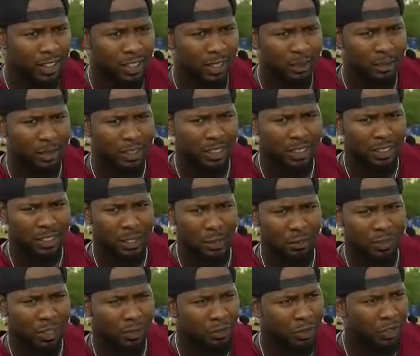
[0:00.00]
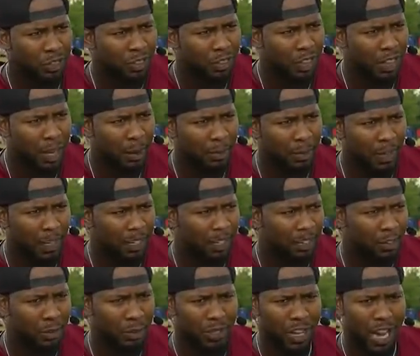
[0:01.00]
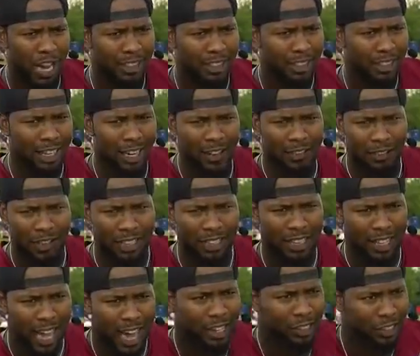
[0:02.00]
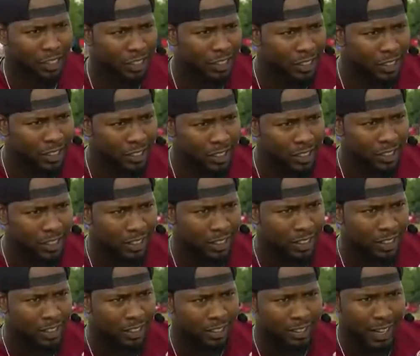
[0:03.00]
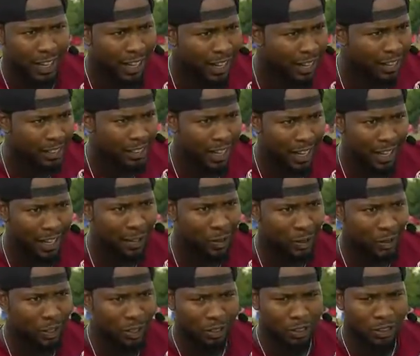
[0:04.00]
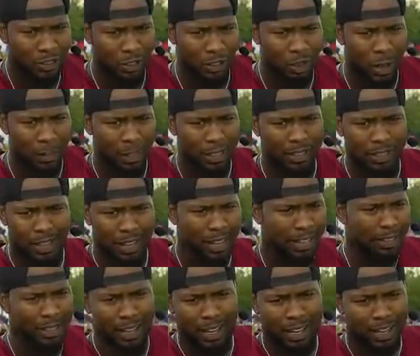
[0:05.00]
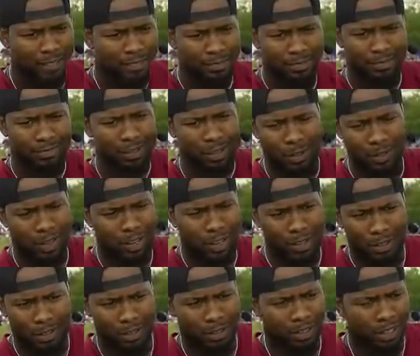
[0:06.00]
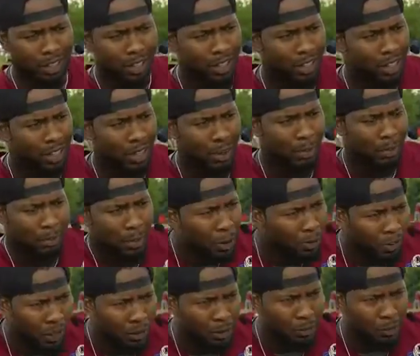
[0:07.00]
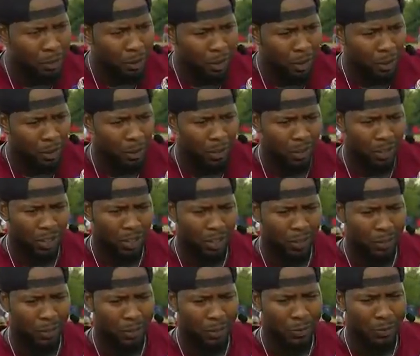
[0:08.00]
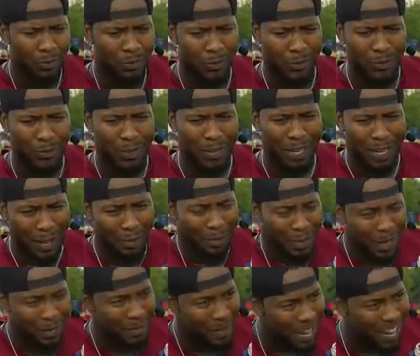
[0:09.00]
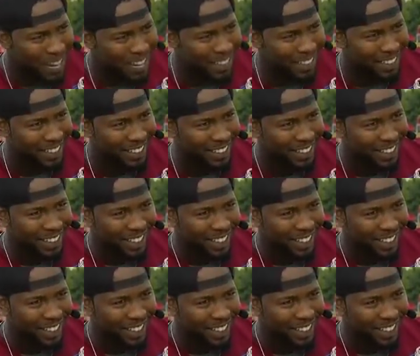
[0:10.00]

Um, it's no different. I played the two guys in our division last year, Dez and Julio. So I mean, Dez and Odell, both of them. So, and I played a man.